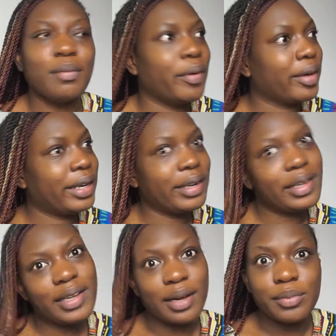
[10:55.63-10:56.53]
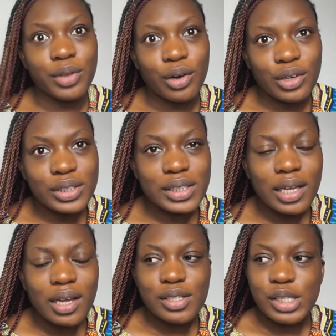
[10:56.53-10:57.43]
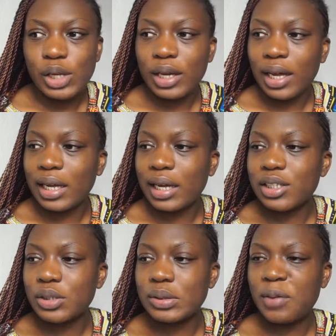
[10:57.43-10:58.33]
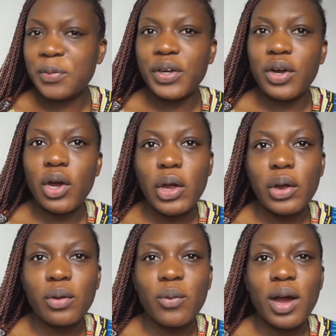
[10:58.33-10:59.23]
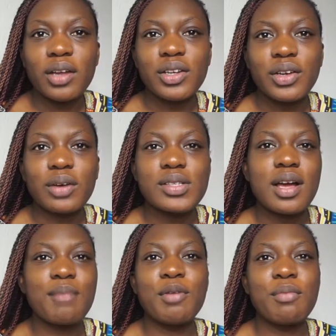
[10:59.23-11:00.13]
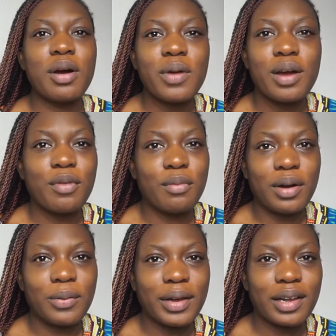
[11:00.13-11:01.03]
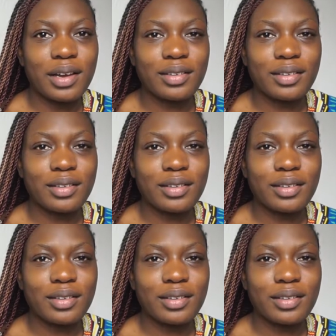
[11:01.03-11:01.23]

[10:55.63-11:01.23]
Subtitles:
but clearly I'm not. So like she was having to go, why are you not? I was like, I'm on my way, I'm on my way.